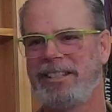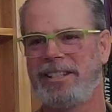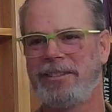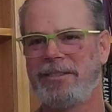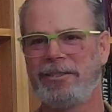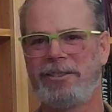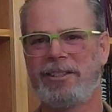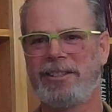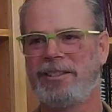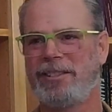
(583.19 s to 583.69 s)

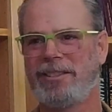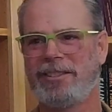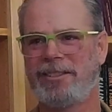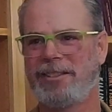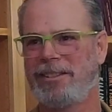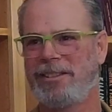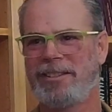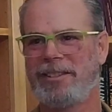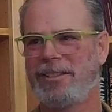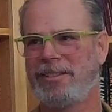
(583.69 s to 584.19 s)

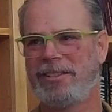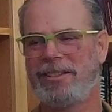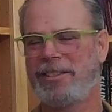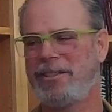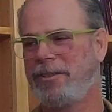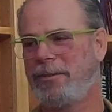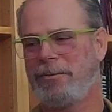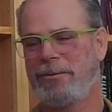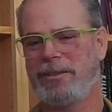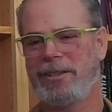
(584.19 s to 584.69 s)
since
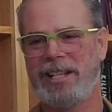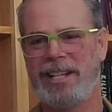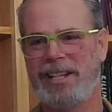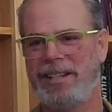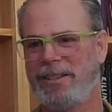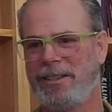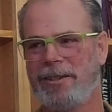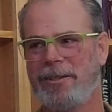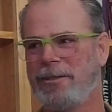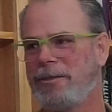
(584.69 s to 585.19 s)
she was
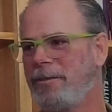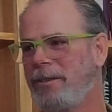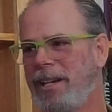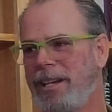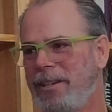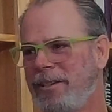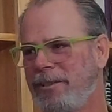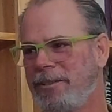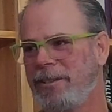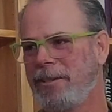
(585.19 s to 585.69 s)
third
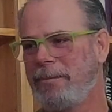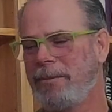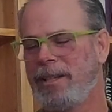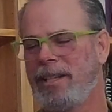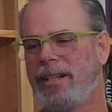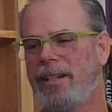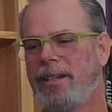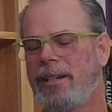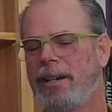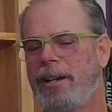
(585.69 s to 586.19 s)
grade or something.